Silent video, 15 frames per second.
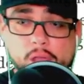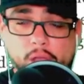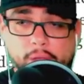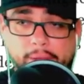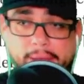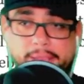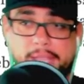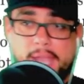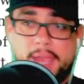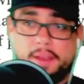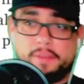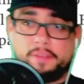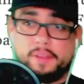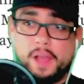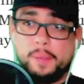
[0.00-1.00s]
All right,
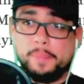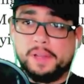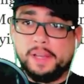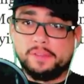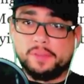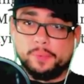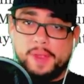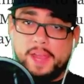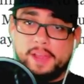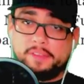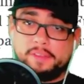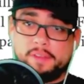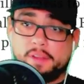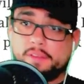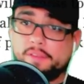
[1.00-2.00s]
guys. I'm going to leave the
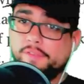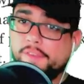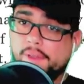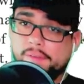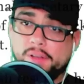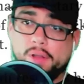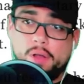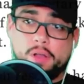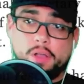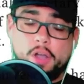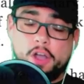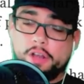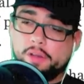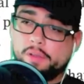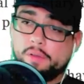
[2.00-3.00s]
rest. It's a very long
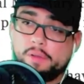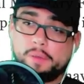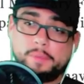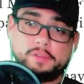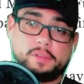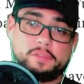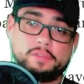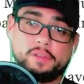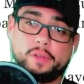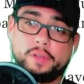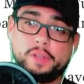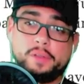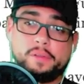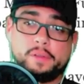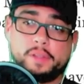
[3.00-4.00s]
article. Let me just show you.